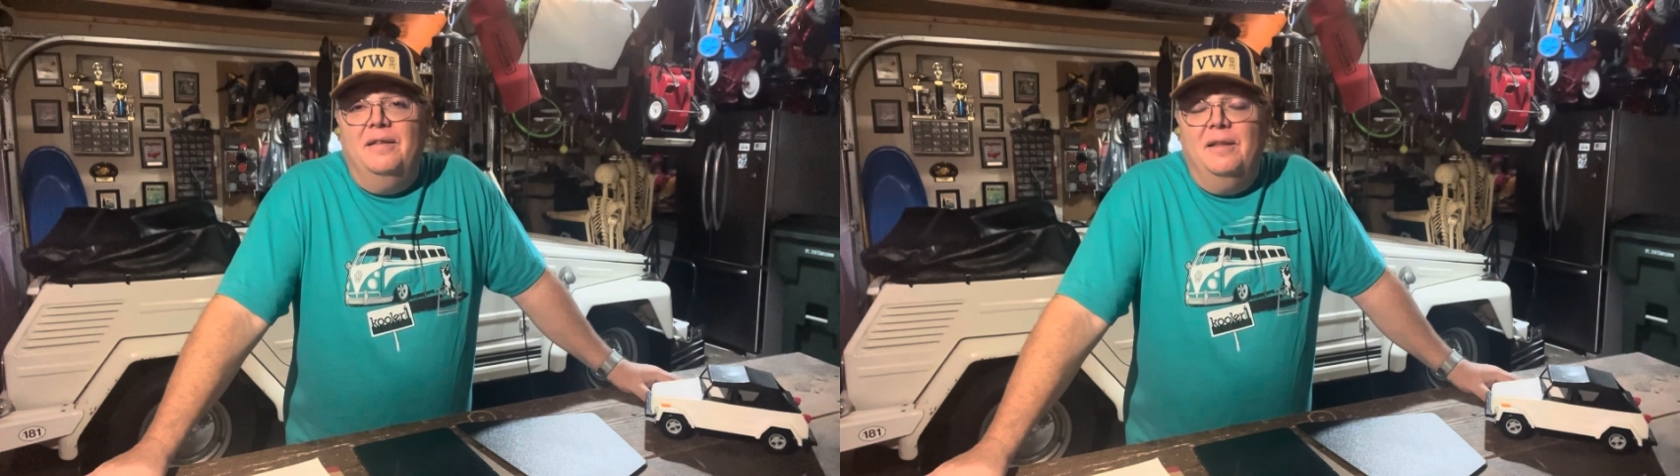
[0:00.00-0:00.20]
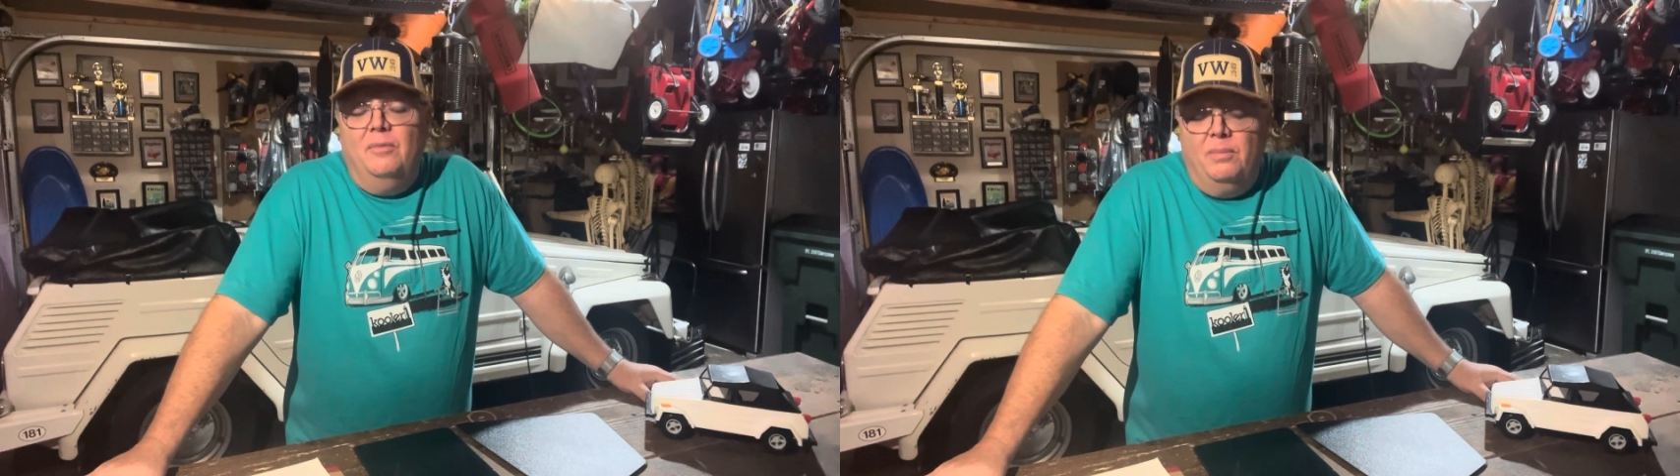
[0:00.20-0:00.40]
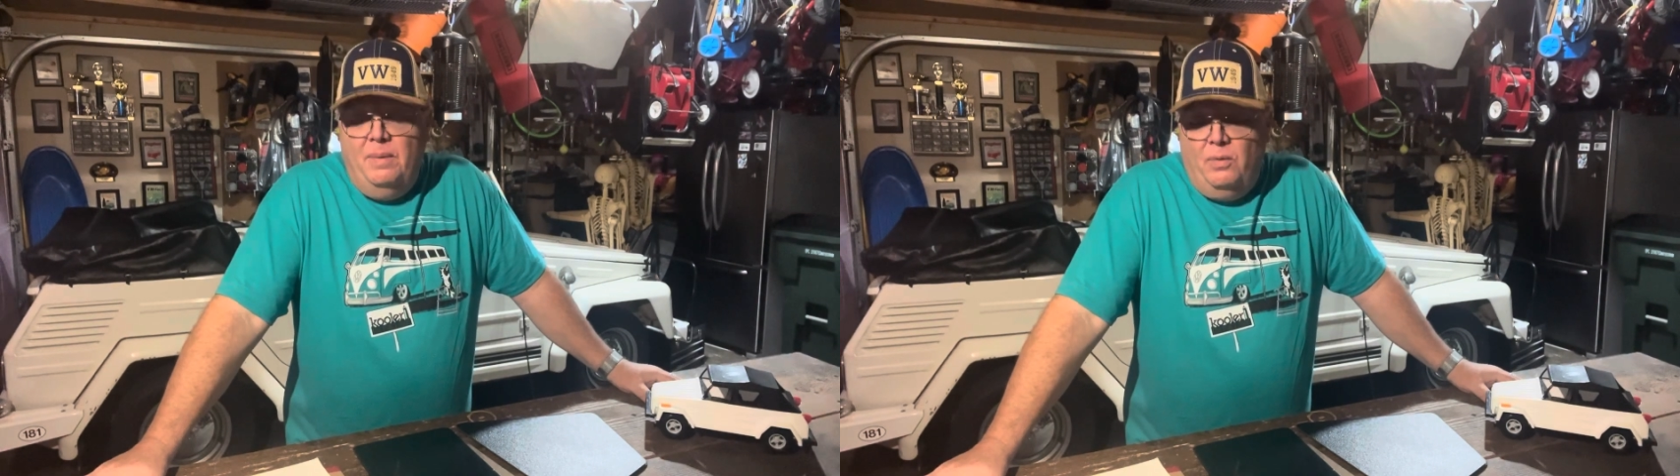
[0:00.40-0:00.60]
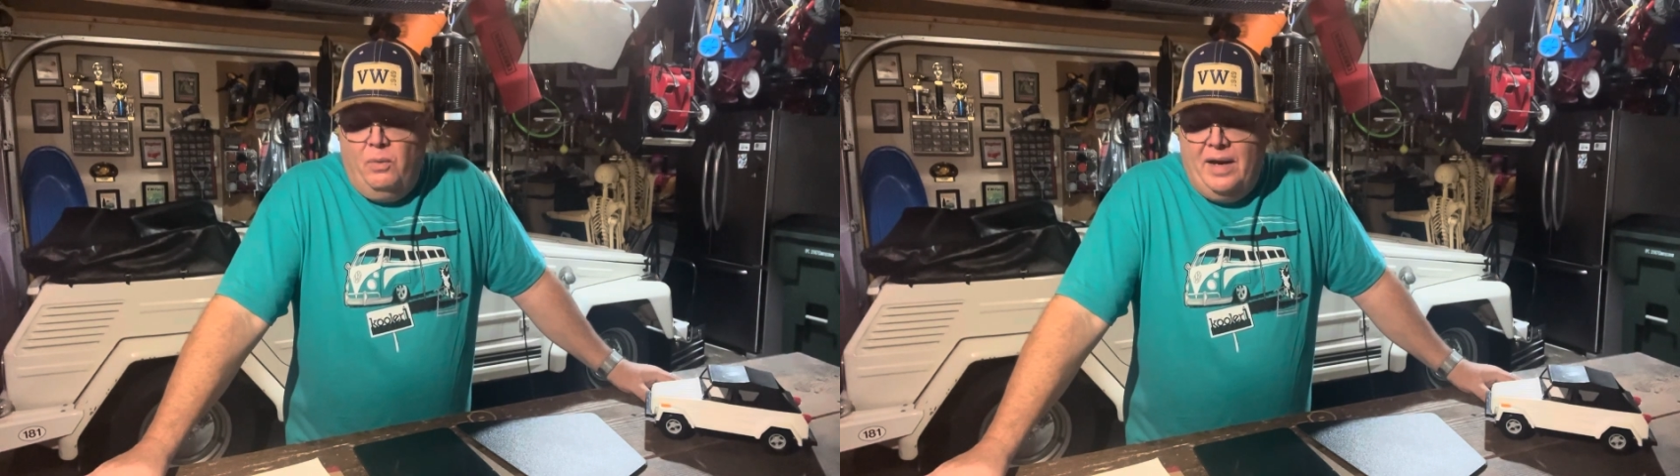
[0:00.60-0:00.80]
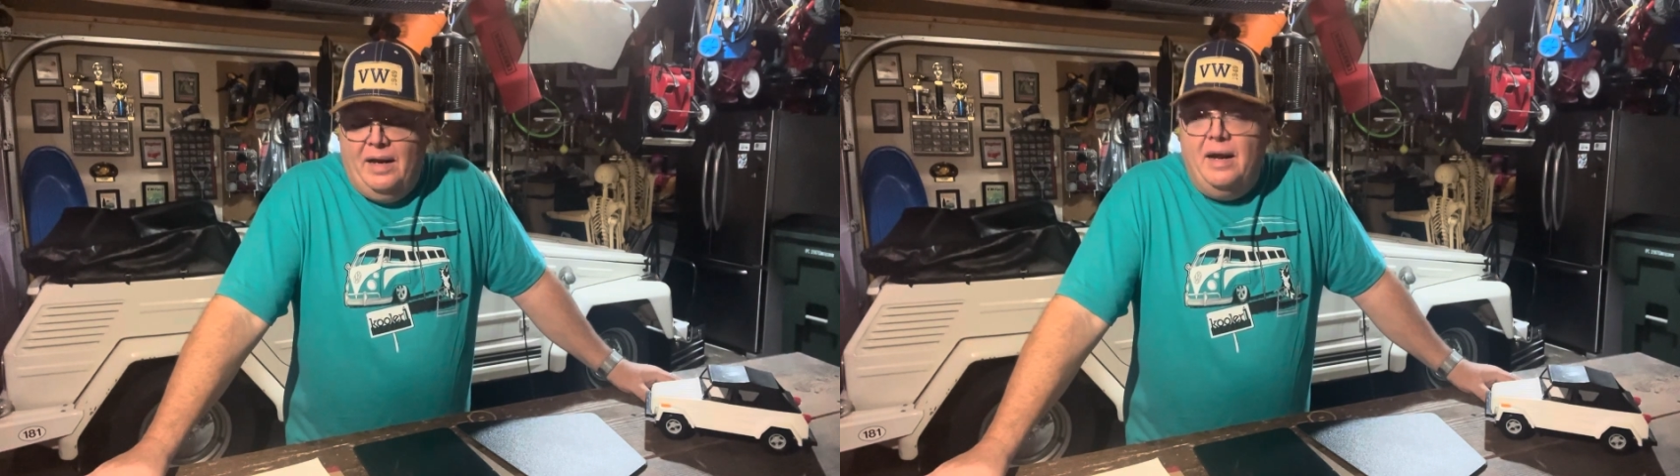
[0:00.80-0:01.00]
the more people
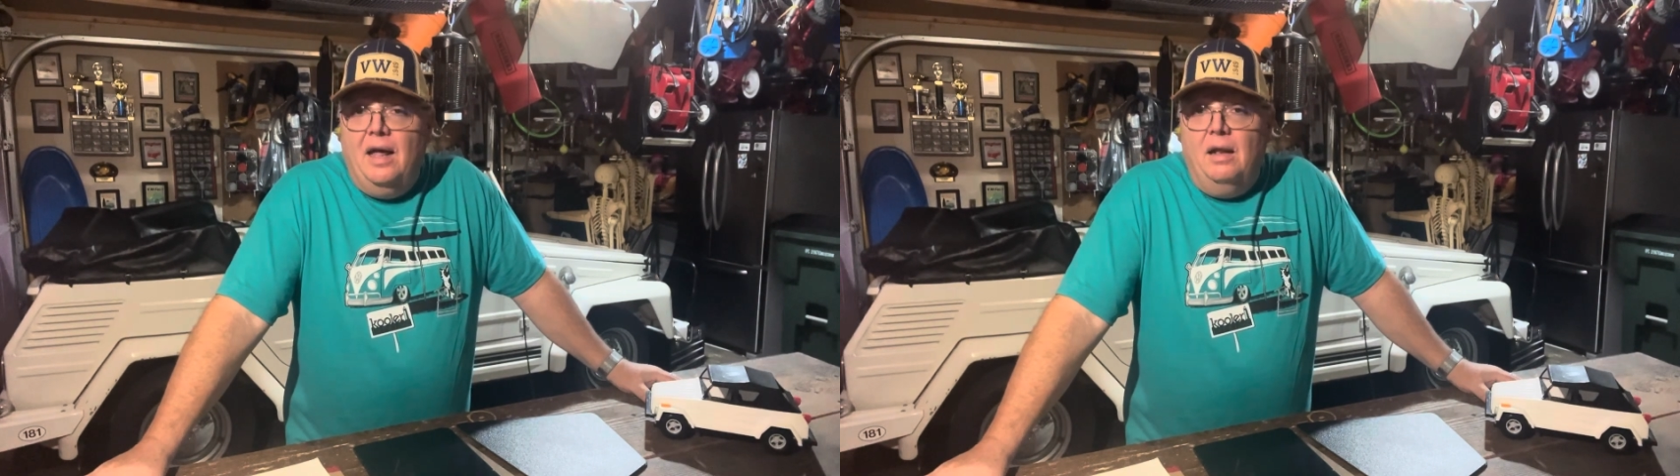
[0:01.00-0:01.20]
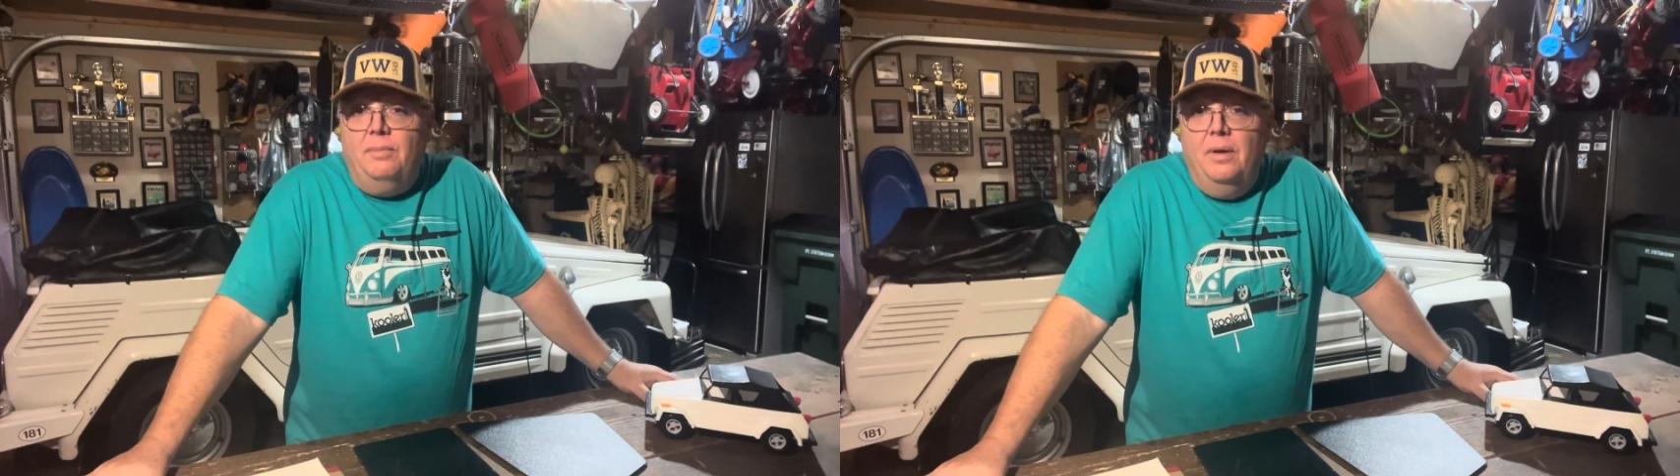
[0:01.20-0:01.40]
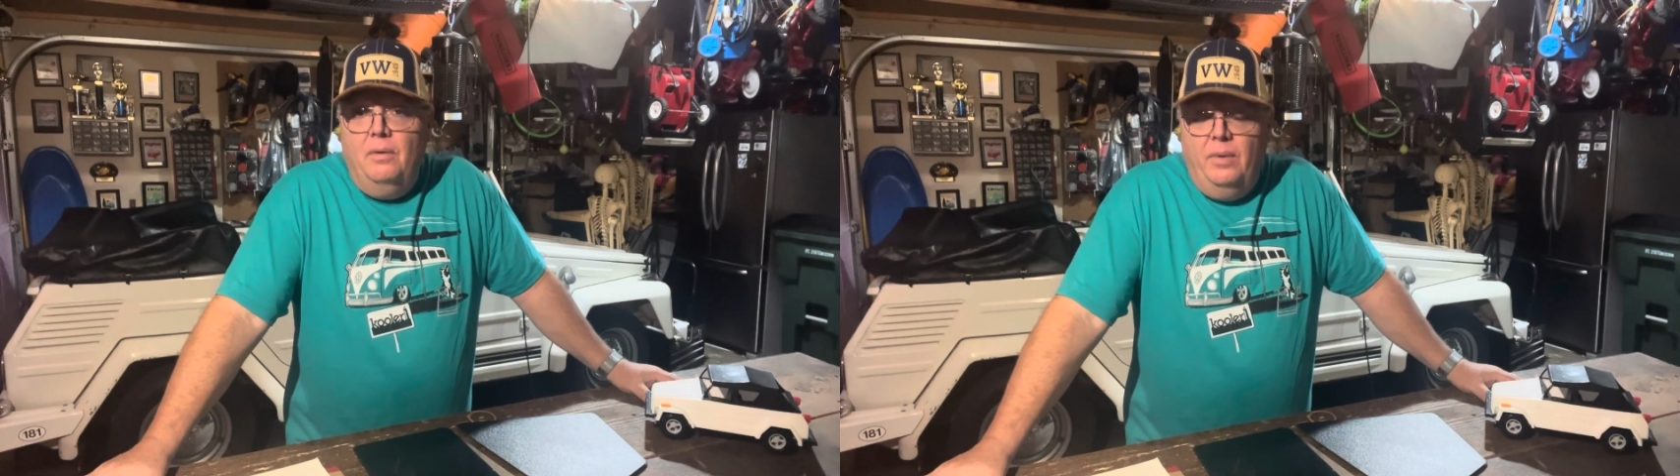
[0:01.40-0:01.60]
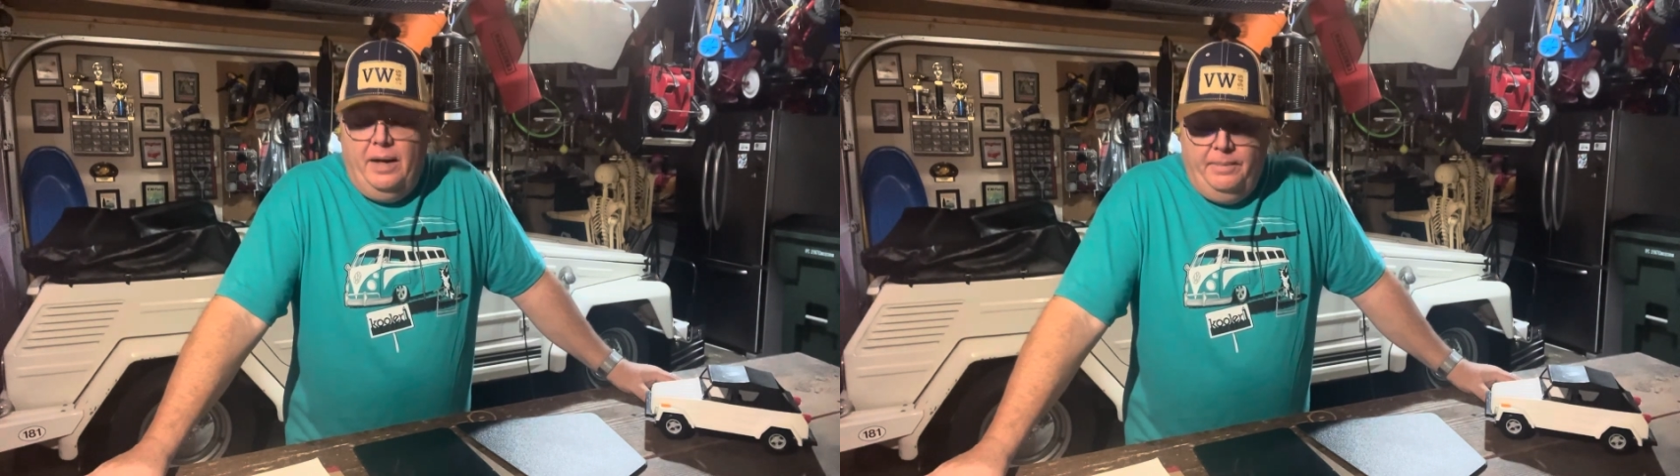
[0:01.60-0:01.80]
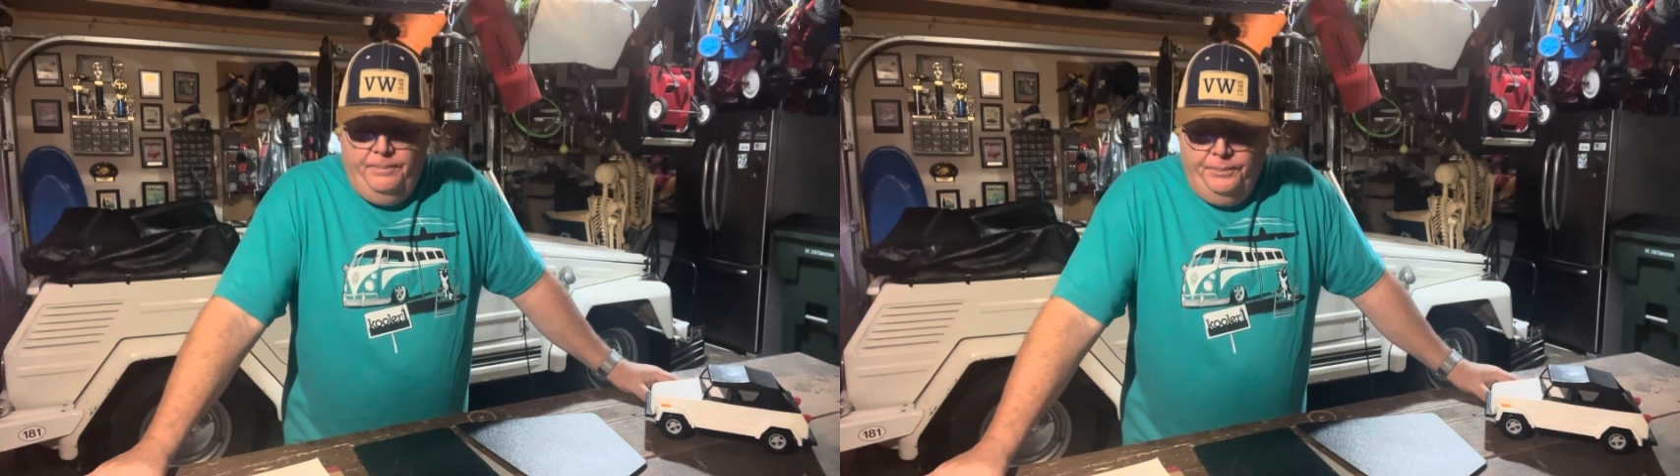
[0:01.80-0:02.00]
we can help with it.